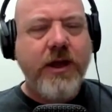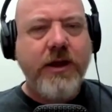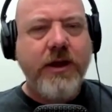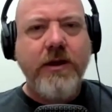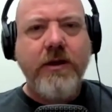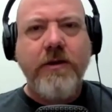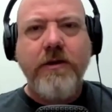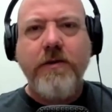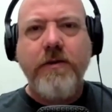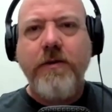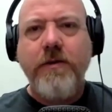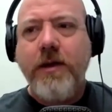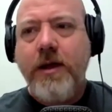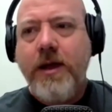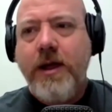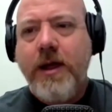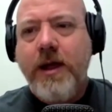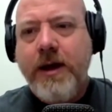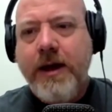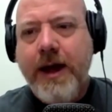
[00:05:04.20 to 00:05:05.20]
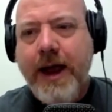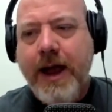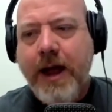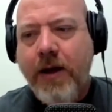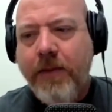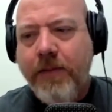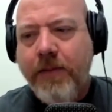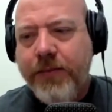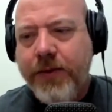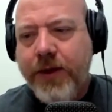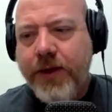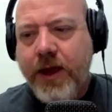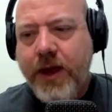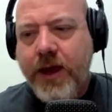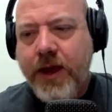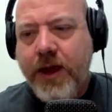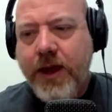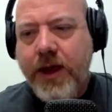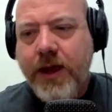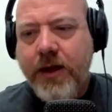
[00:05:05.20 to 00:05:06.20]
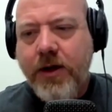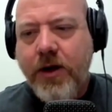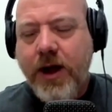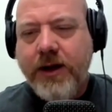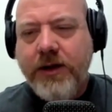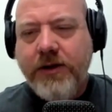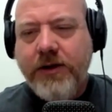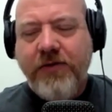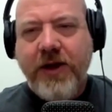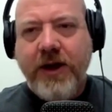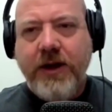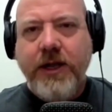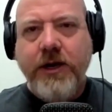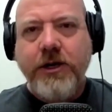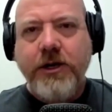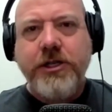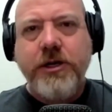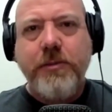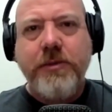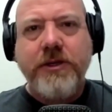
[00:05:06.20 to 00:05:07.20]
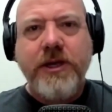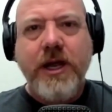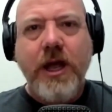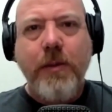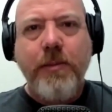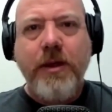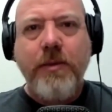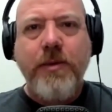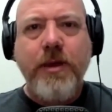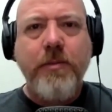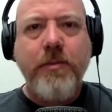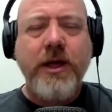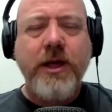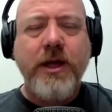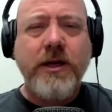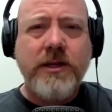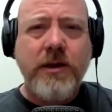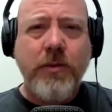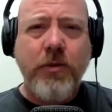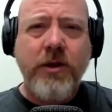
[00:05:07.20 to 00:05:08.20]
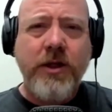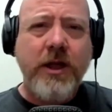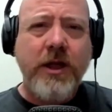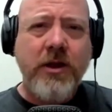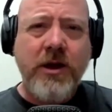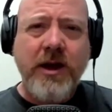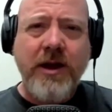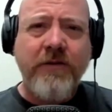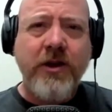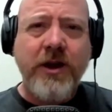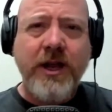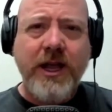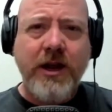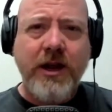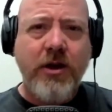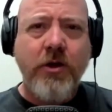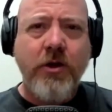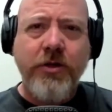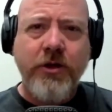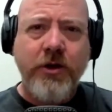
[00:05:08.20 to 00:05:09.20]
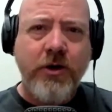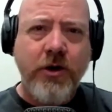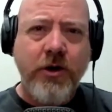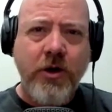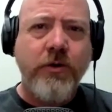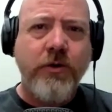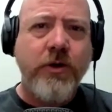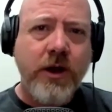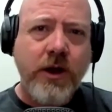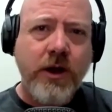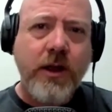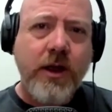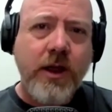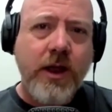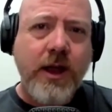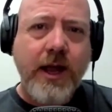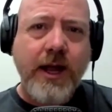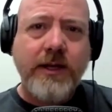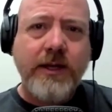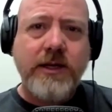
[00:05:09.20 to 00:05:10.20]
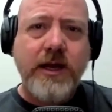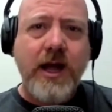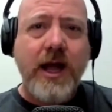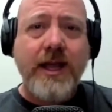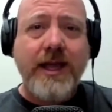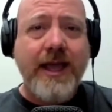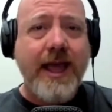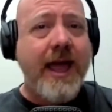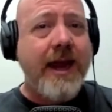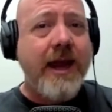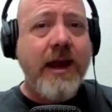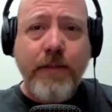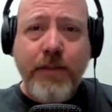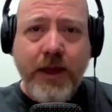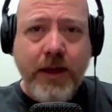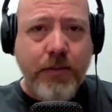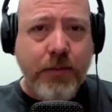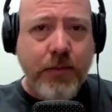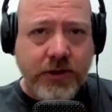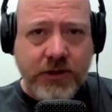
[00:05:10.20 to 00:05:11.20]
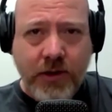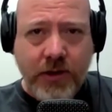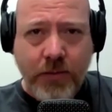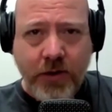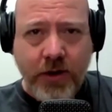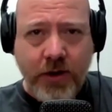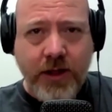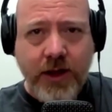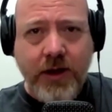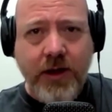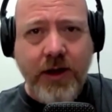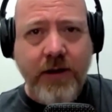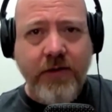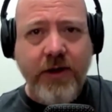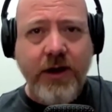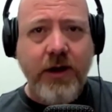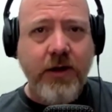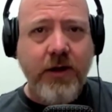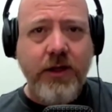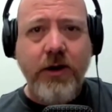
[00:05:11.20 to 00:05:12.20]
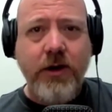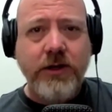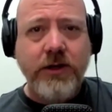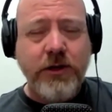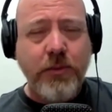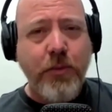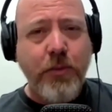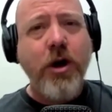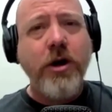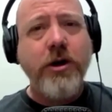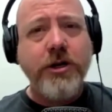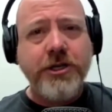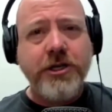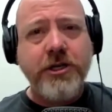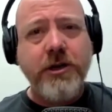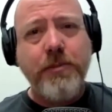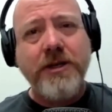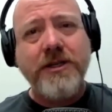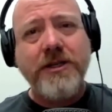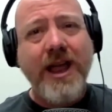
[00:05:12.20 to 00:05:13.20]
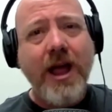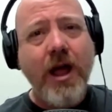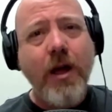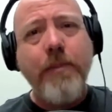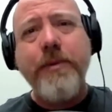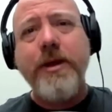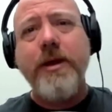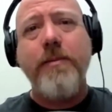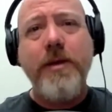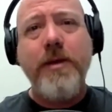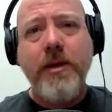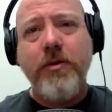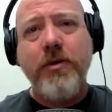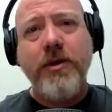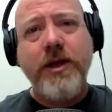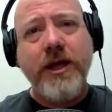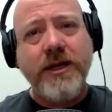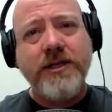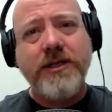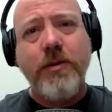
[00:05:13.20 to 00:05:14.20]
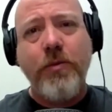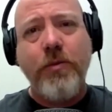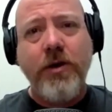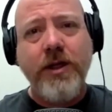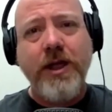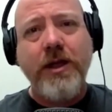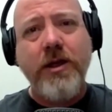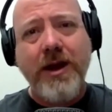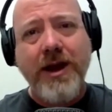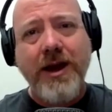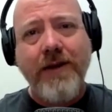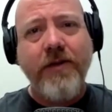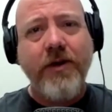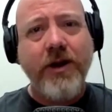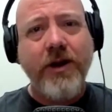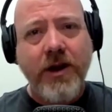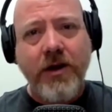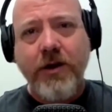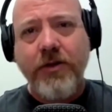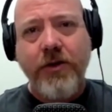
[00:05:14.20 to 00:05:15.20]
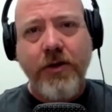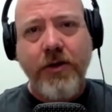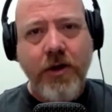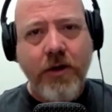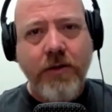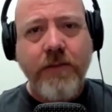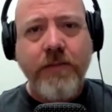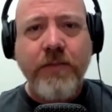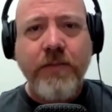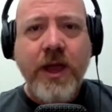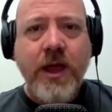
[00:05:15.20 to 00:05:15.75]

thing to do now you know i define leadership as helping people get somewhere they could never get on their own it's not getting people somewhere they could never get on their own it's a partnership it's helping people get somewhere they could never get on their own